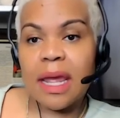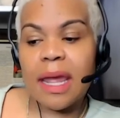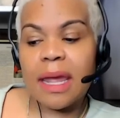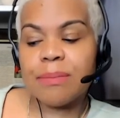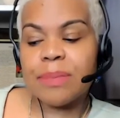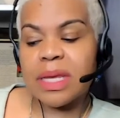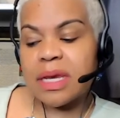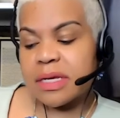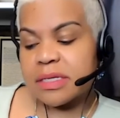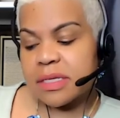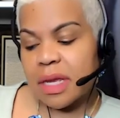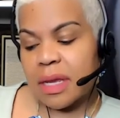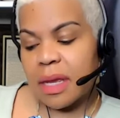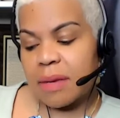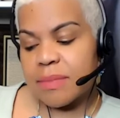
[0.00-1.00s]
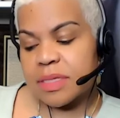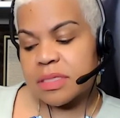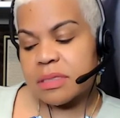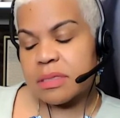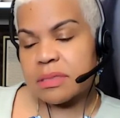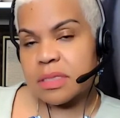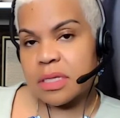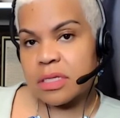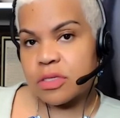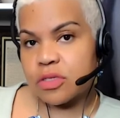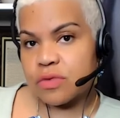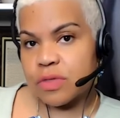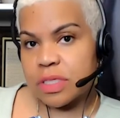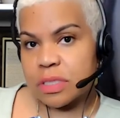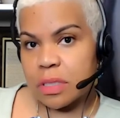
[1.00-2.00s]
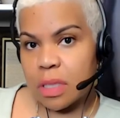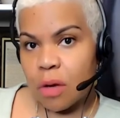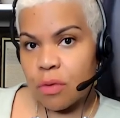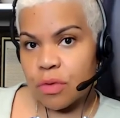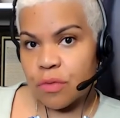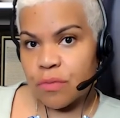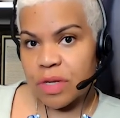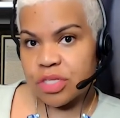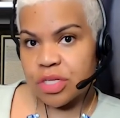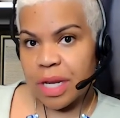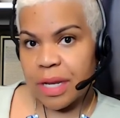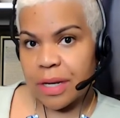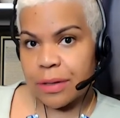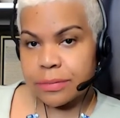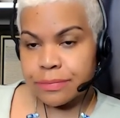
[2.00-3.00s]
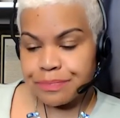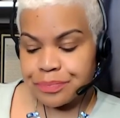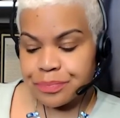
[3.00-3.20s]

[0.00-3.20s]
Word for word: And because I came into this industry as a loan originator,